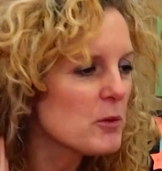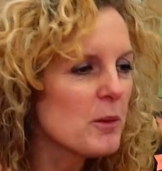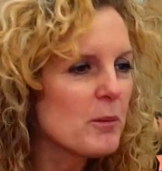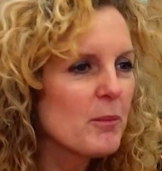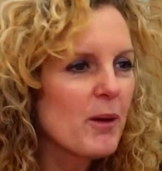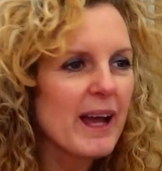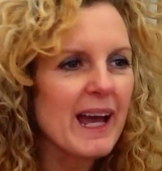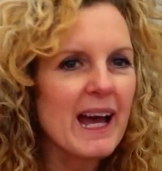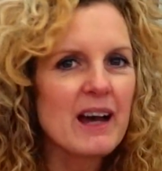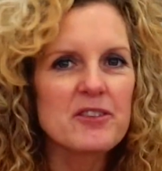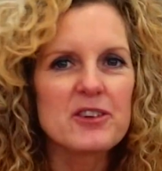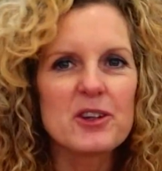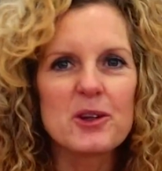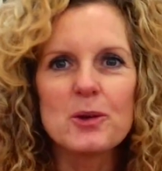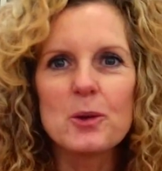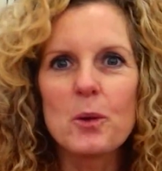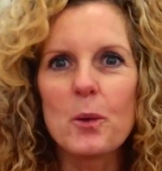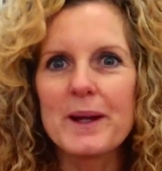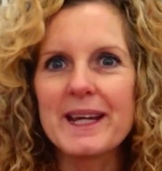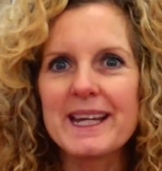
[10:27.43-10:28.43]
we might have an
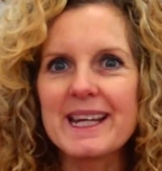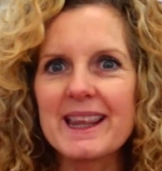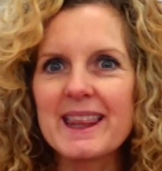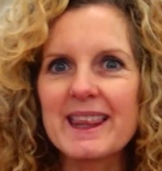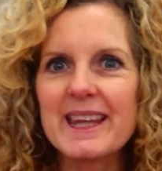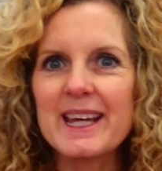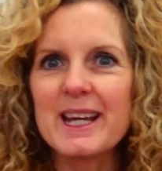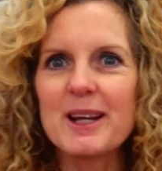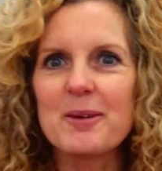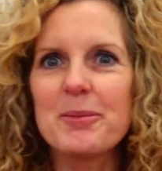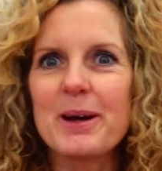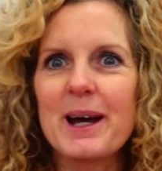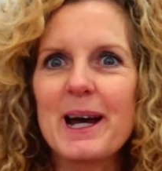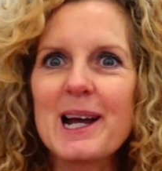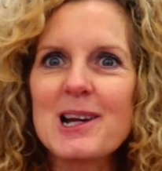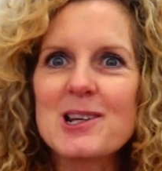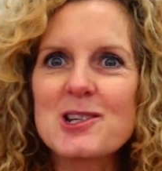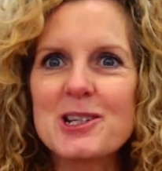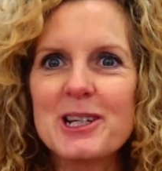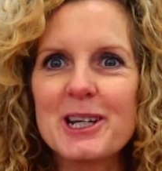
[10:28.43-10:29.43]
annoying thing, but
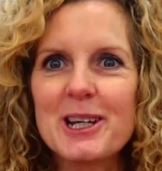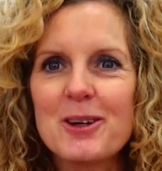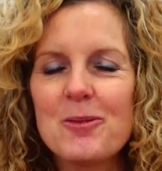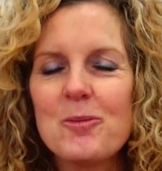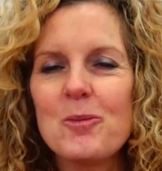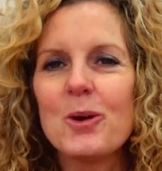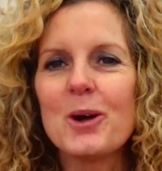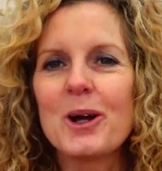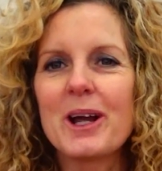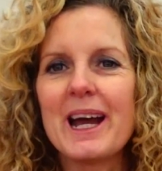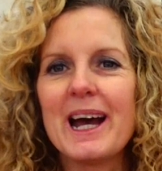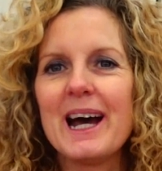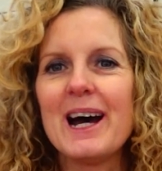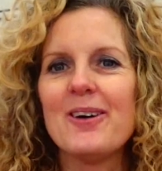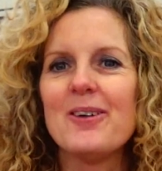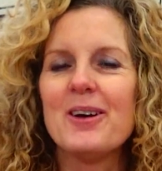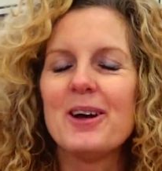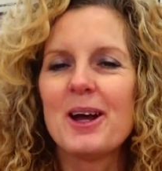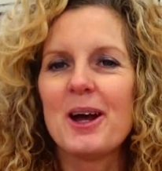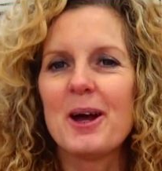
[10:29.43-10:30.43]
actually it can work
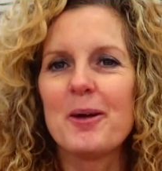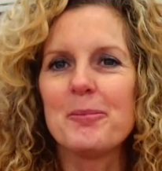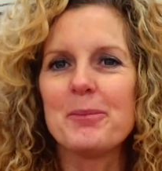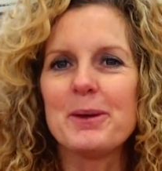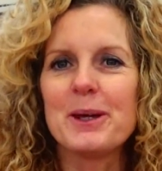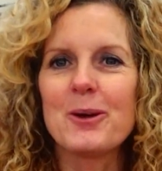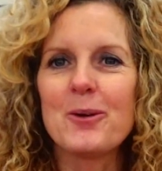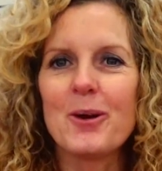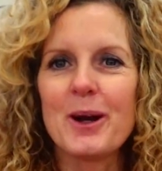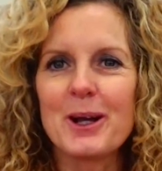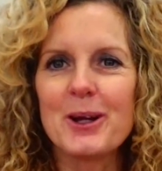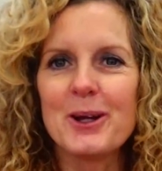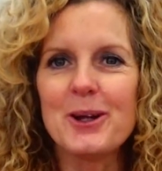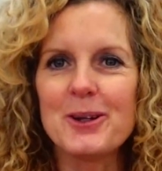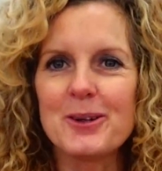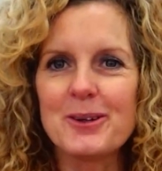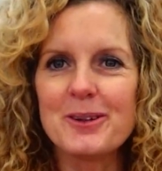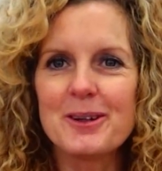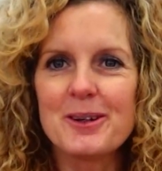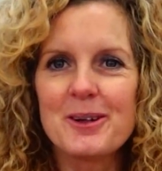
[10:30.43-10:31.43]
out and be quite
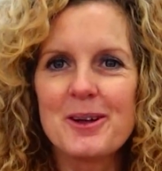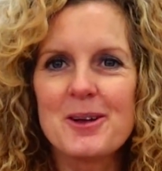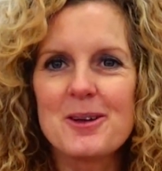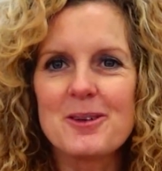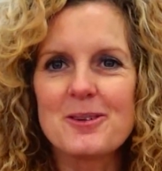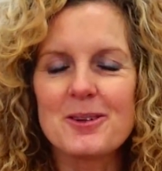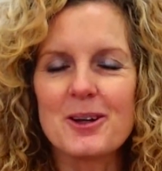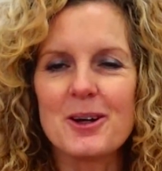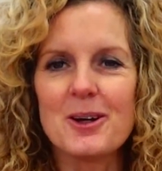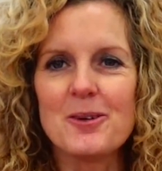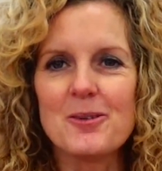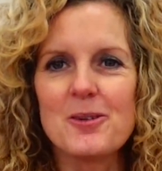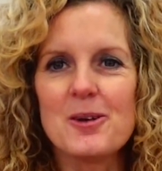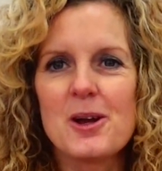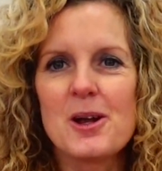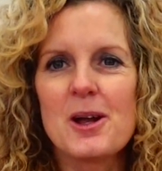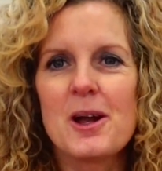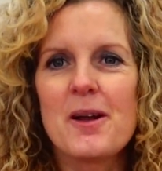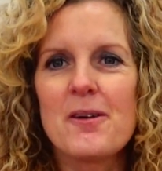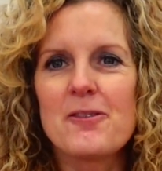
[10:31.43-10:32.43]
good. So
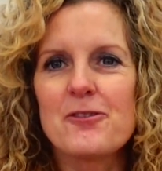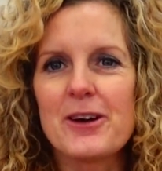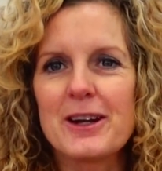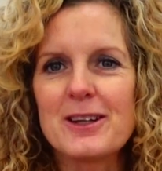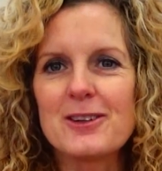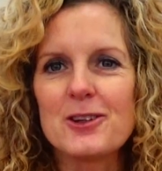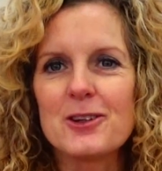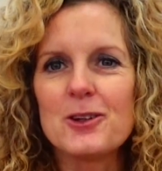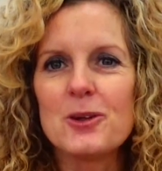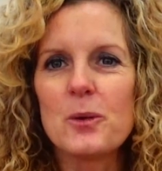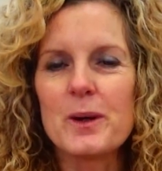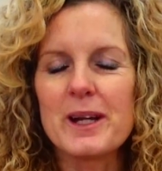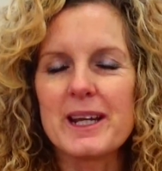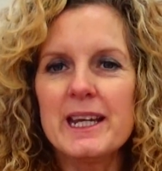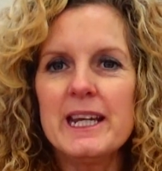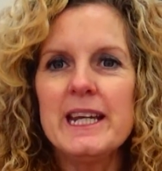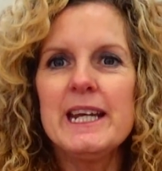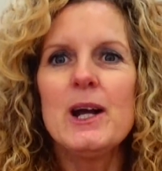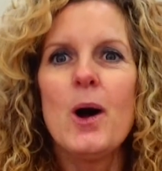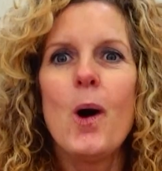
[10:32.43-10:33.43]
Fred's annoying
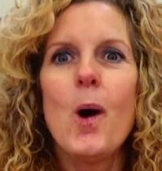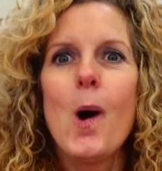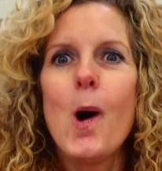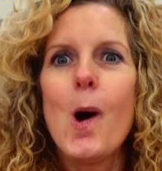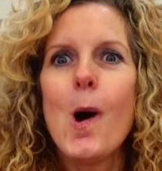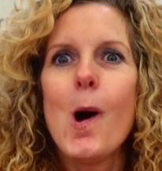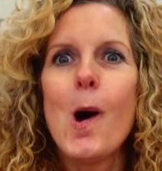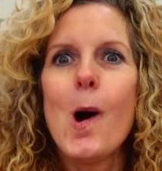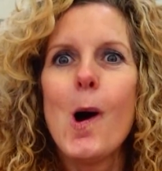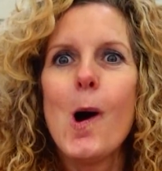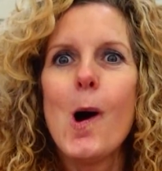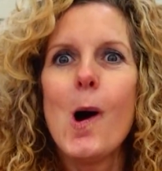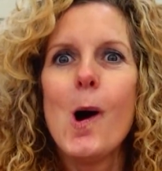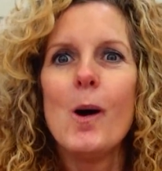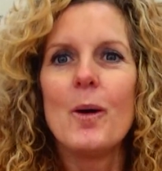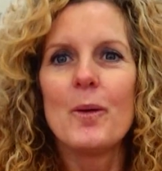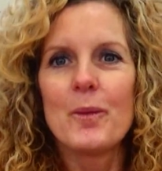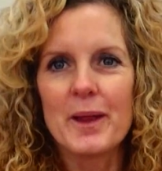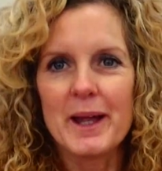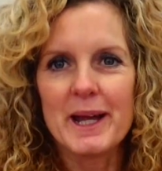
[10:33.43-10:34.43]

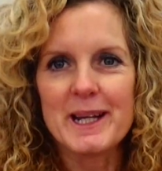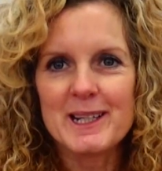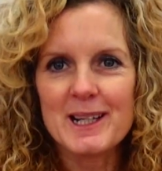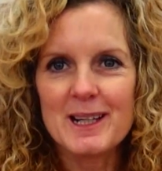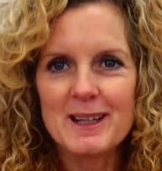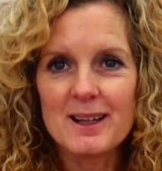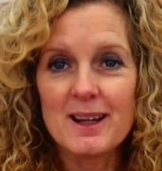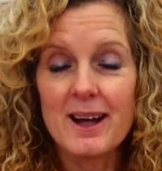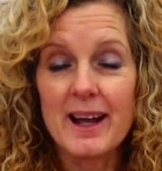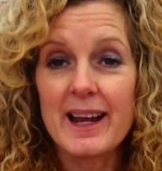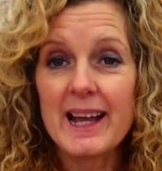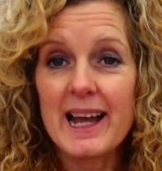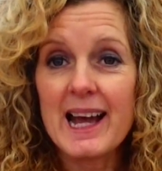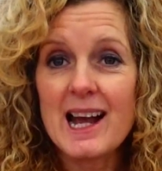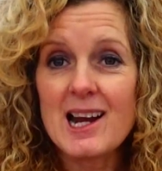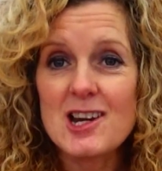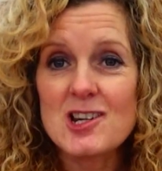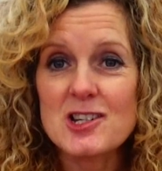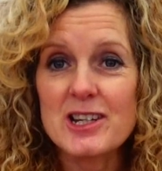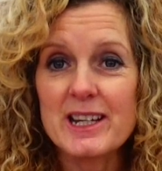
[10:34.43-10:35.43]
"ee-oh" that he didn't like
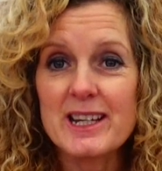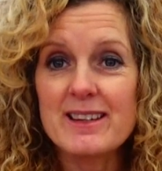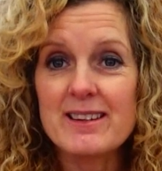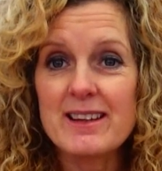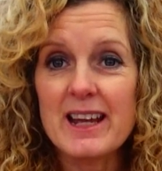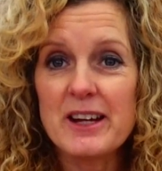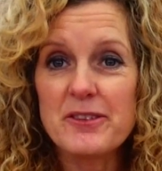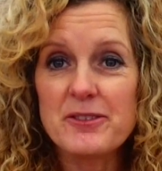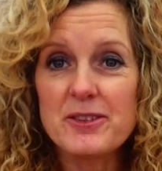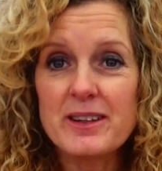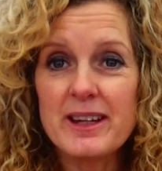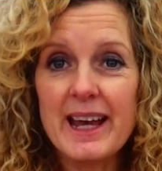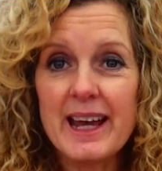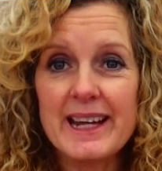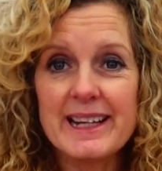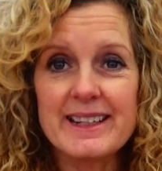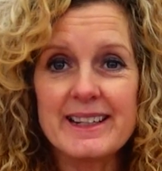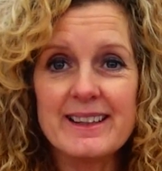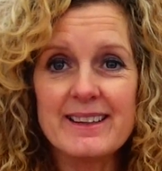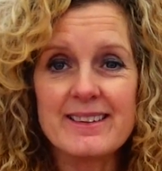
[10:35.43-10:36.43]
actually saved a
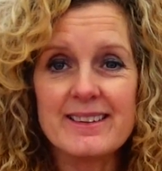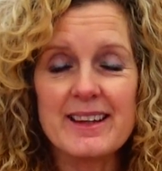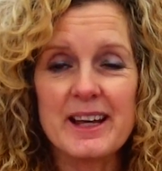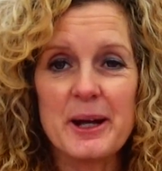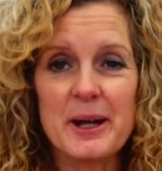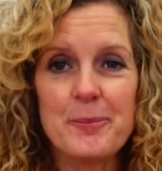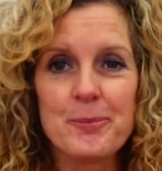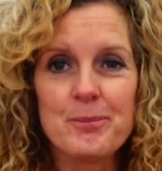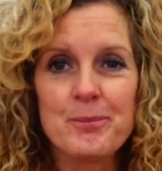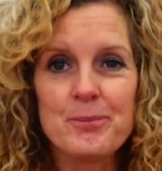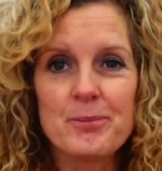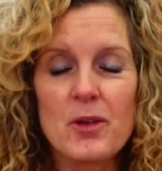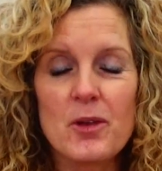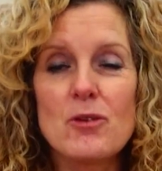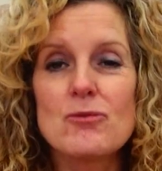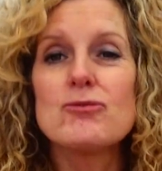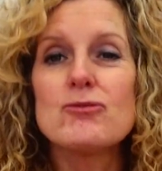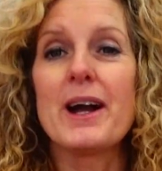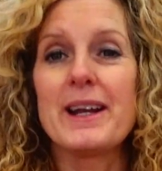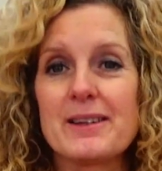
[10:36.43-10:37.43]
day, didn't it?
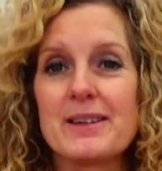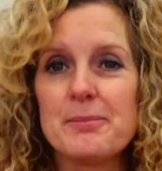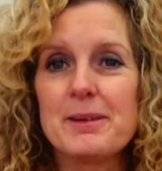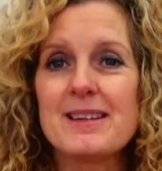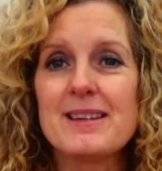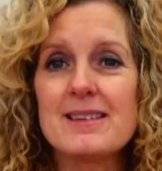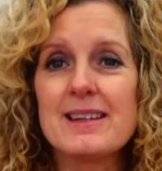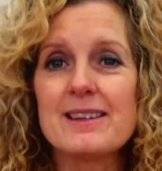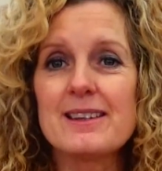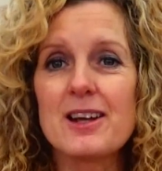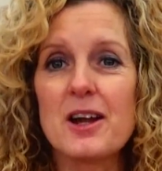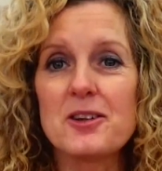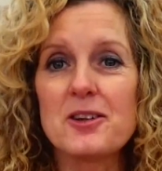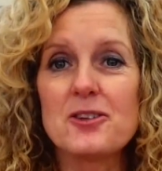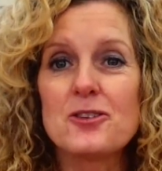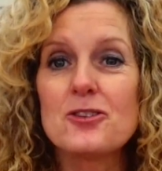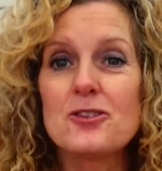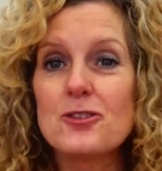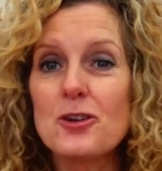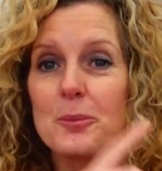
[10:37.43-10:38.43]
Right, Mrs. Lee's going
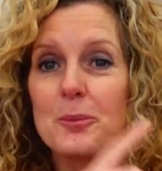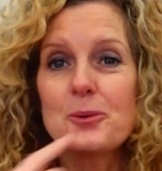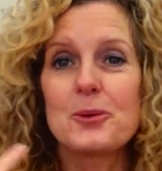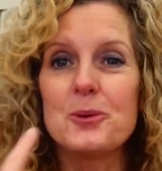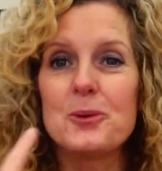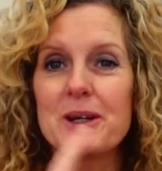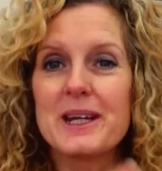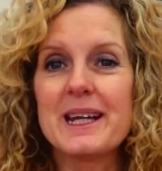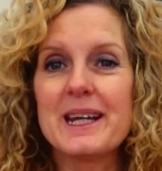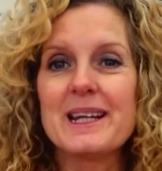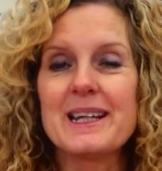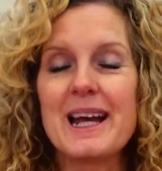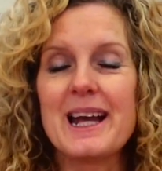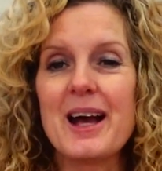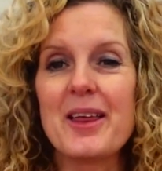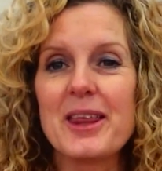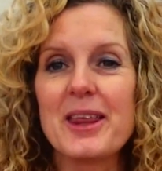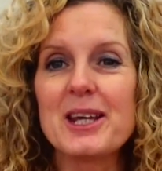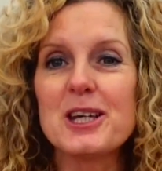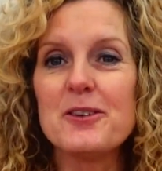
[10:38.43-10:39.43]
to stop talking
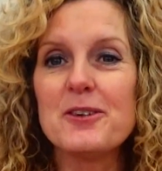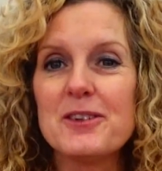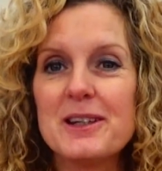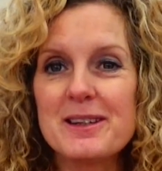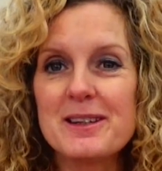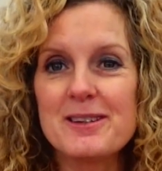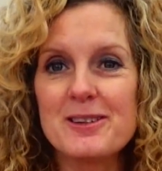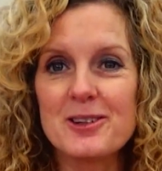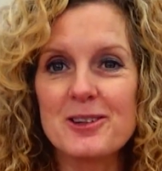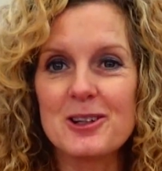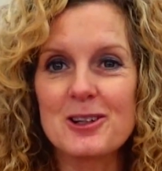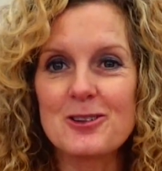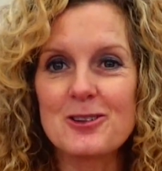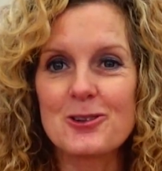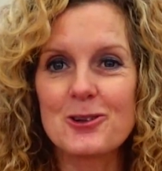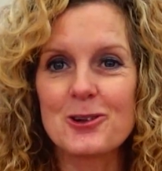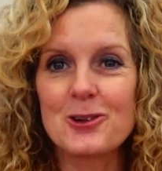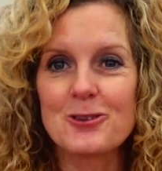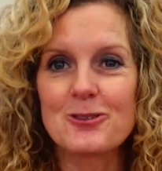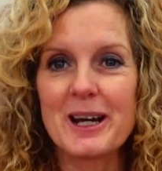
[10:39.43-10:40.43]
now. Thank you for listening to this
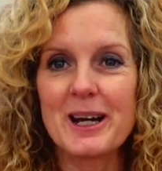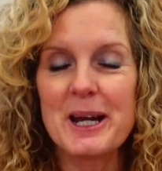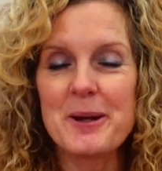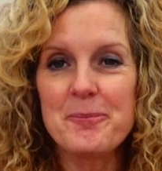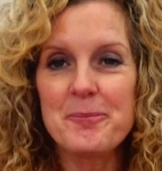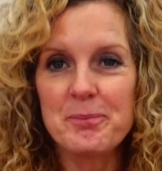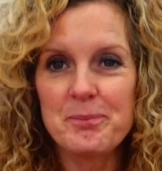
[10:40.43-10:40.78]
story.